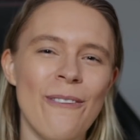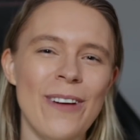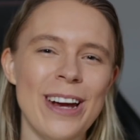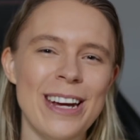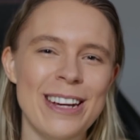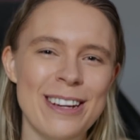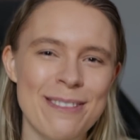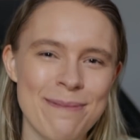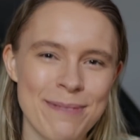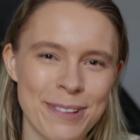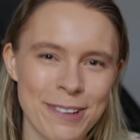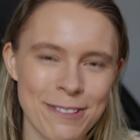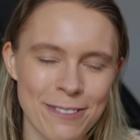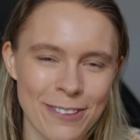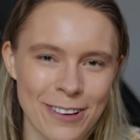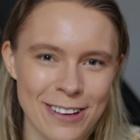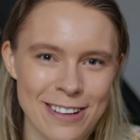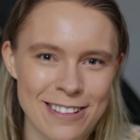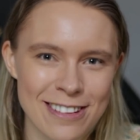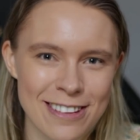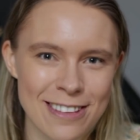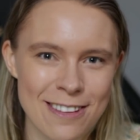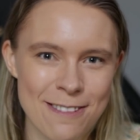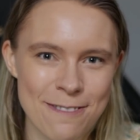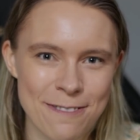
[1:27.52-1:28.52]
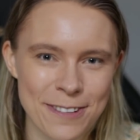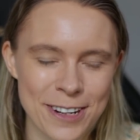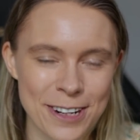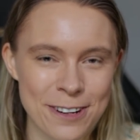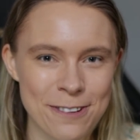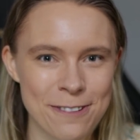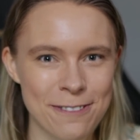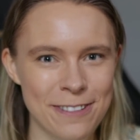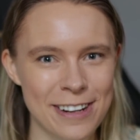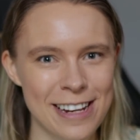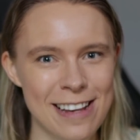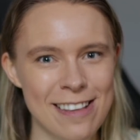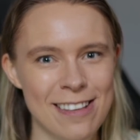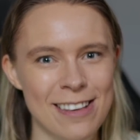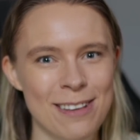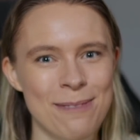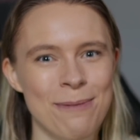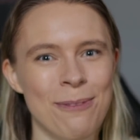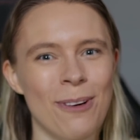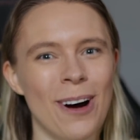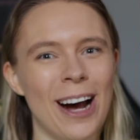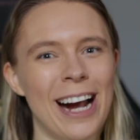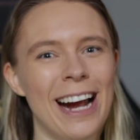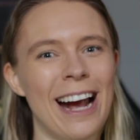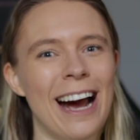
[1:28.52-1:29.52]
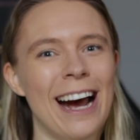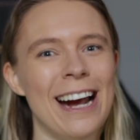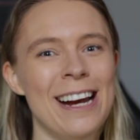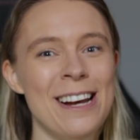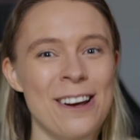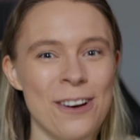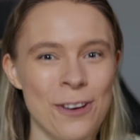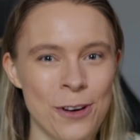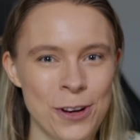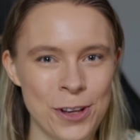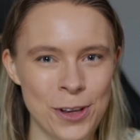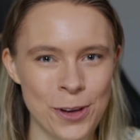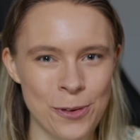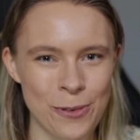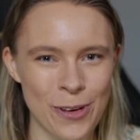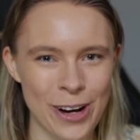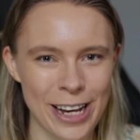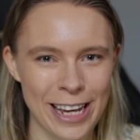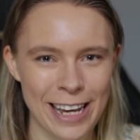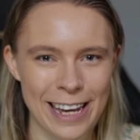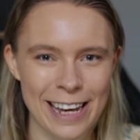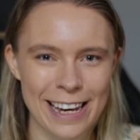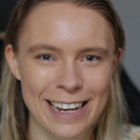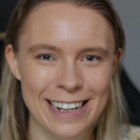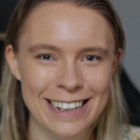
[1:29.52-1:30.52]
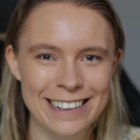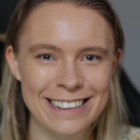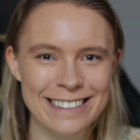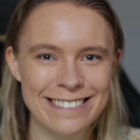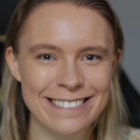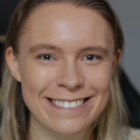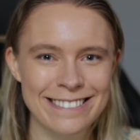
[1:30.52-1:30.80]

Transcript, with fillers: we can move on to the real reason why I know you are here,